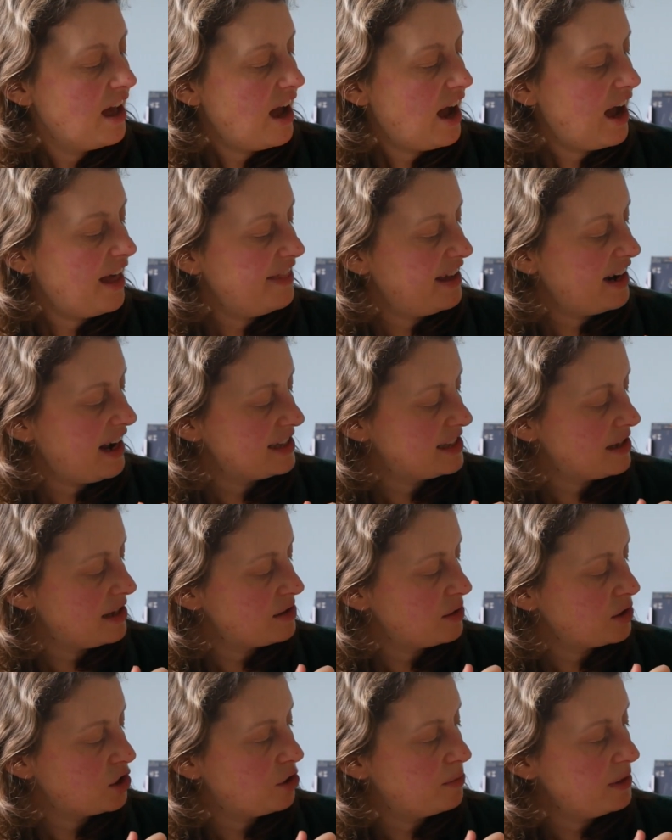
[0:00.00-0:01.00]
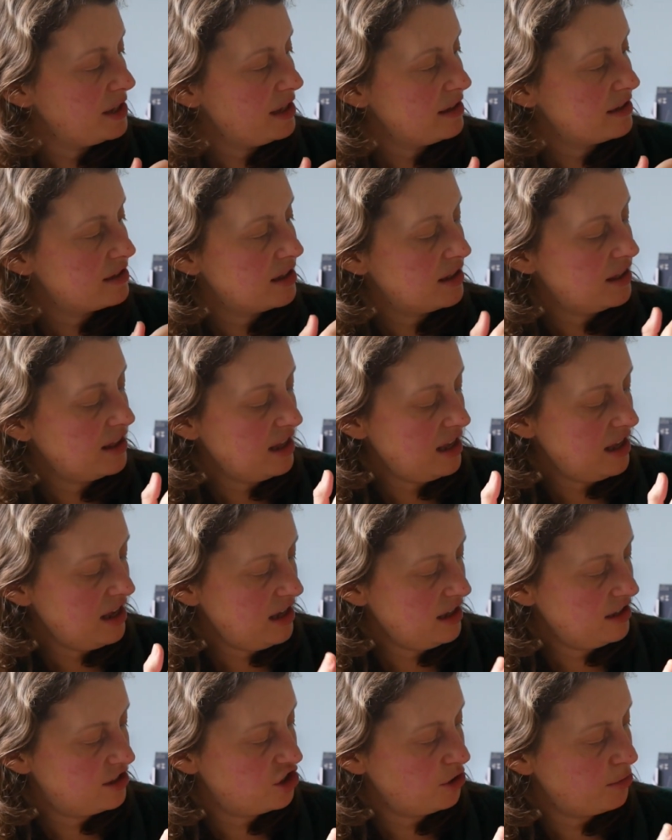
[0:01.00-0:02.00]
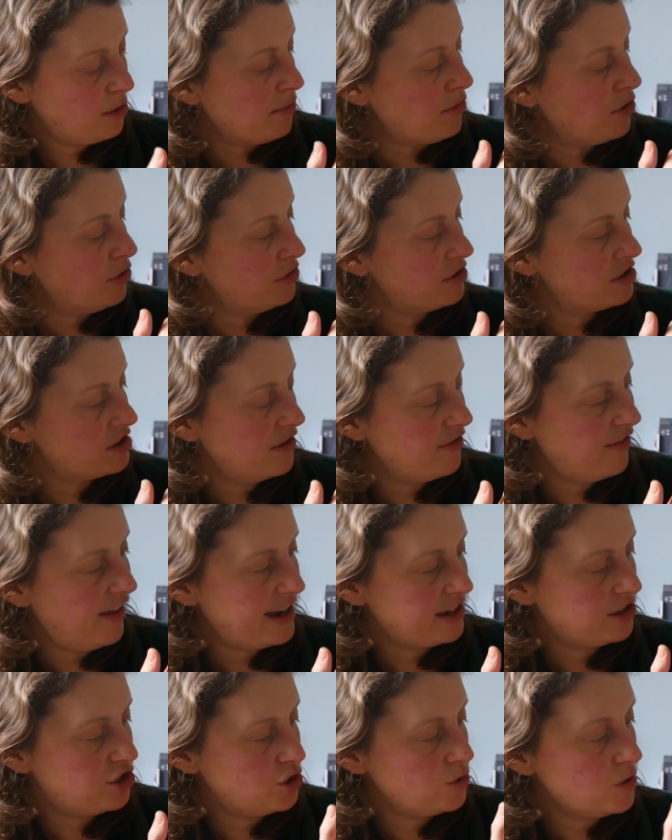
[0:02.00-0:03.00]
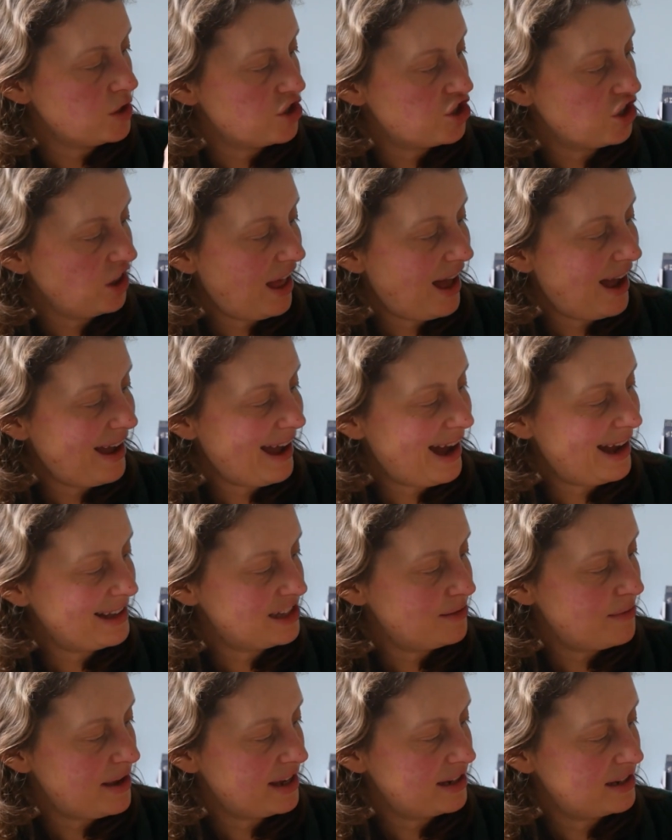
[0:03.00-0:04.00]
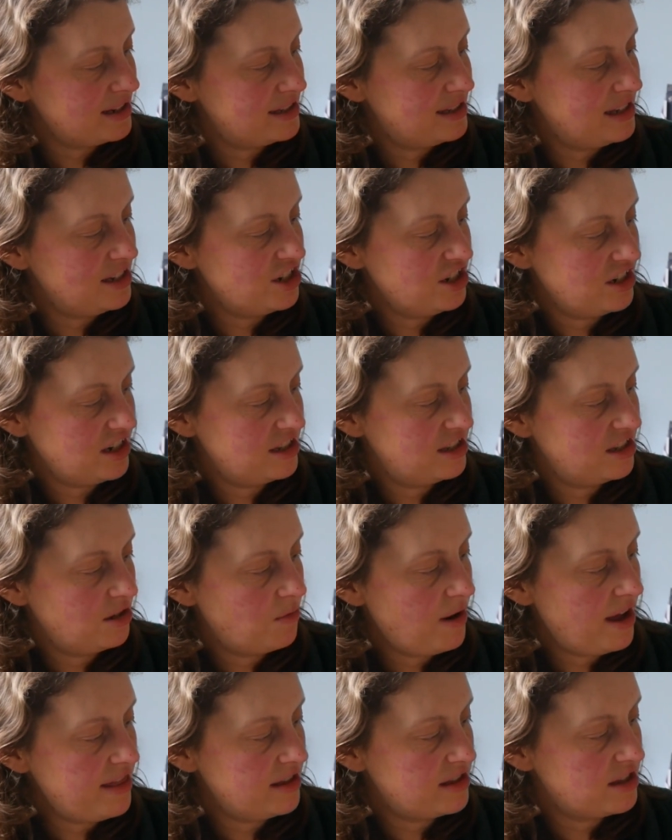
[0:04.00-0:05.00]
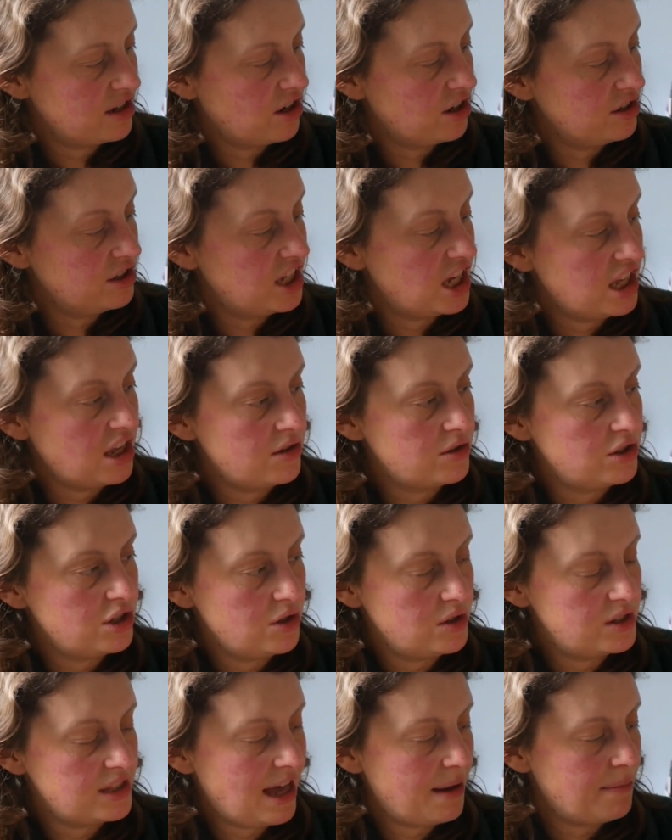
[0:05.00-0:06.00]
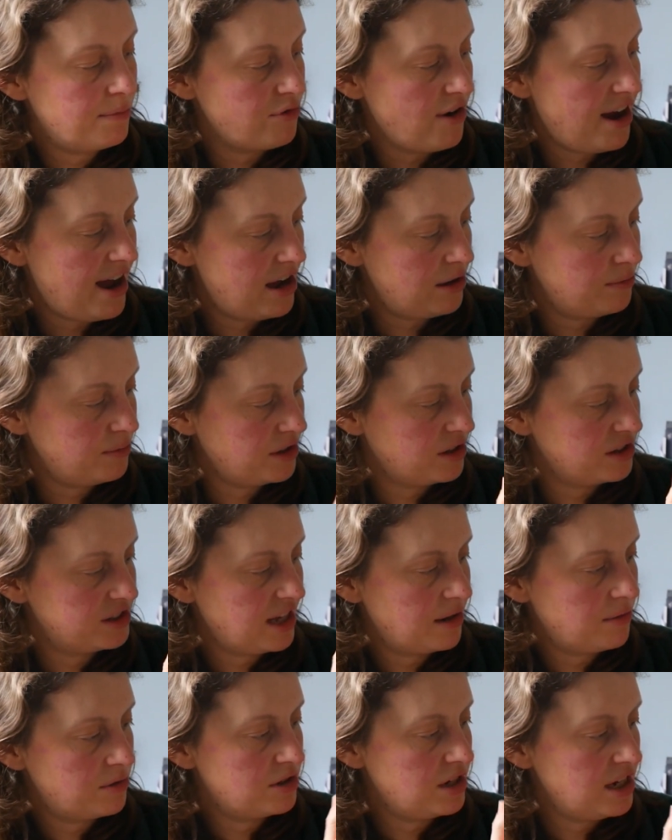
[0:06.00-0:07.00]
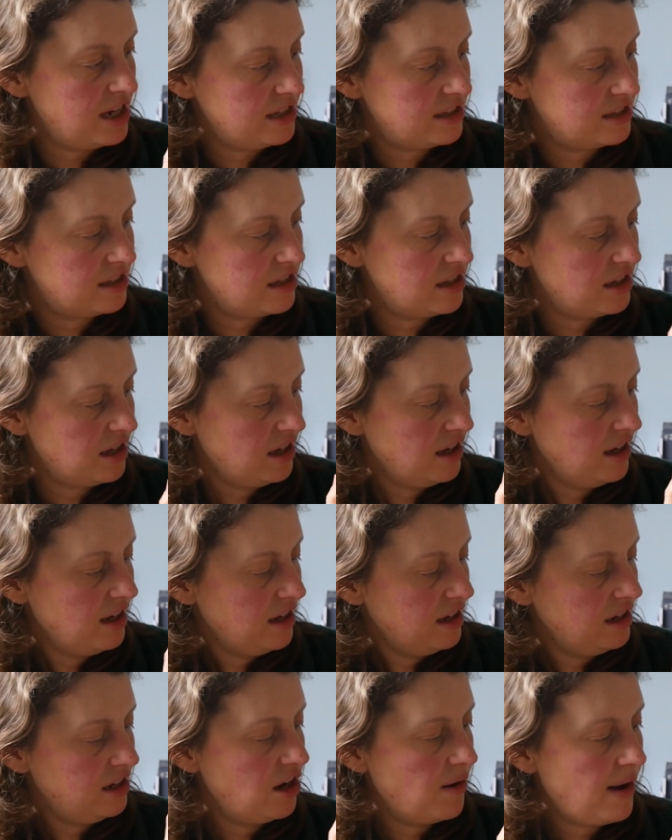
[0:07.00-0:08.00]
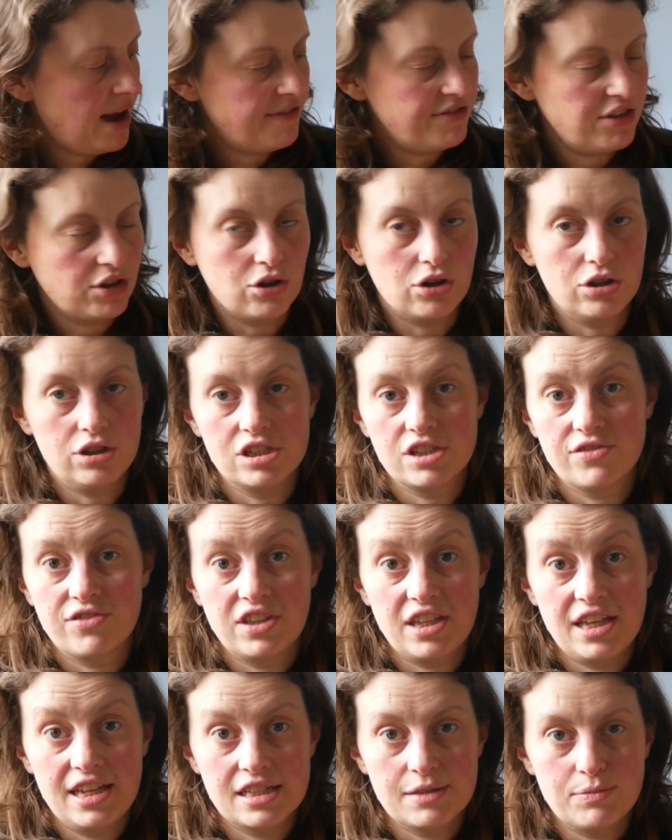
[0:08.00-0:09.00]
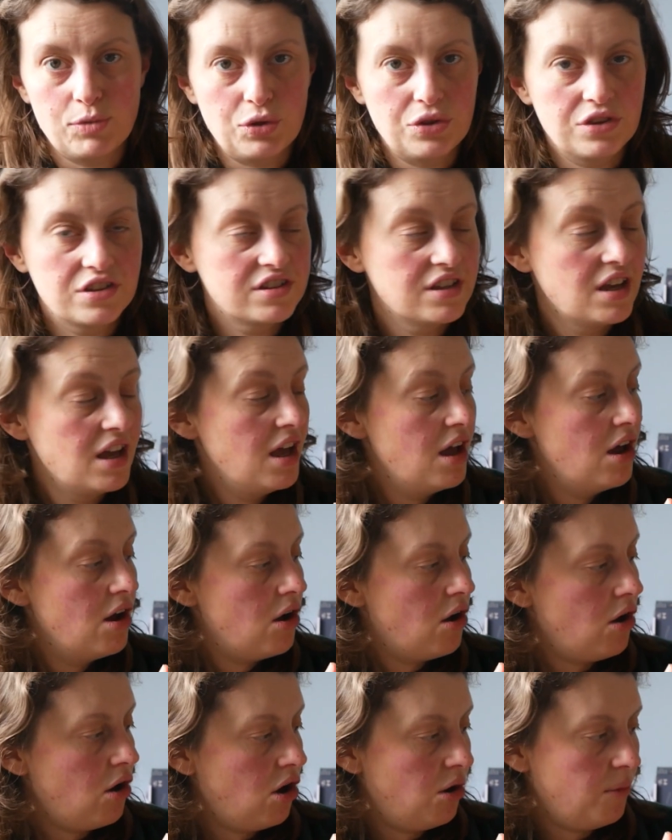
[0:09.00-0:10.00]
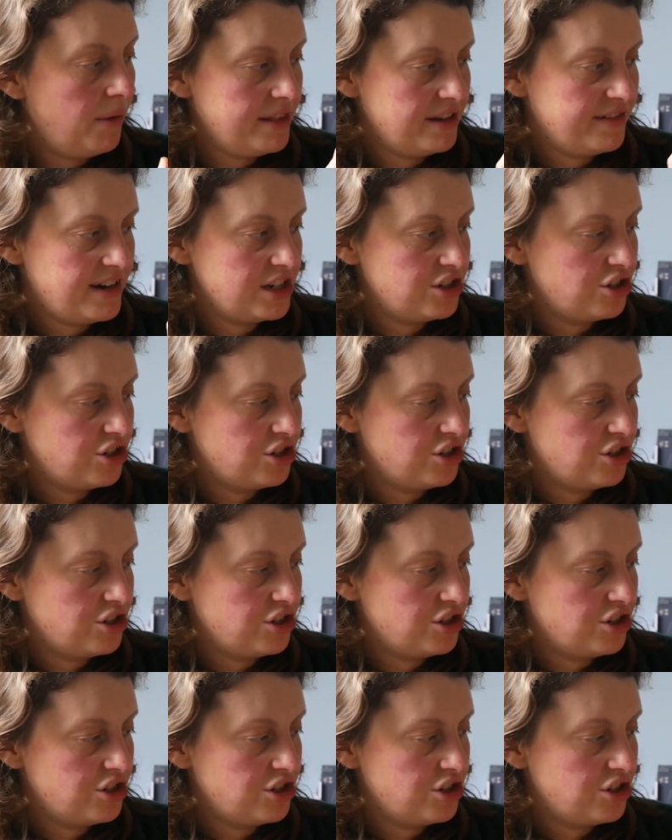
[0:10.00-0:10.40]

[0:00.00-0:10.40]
And then as I was coming into the summer months of like June and July, I had to make a decision as to whether to continue to use that brown, because I would need to, you know, have the colours for these months, or whether I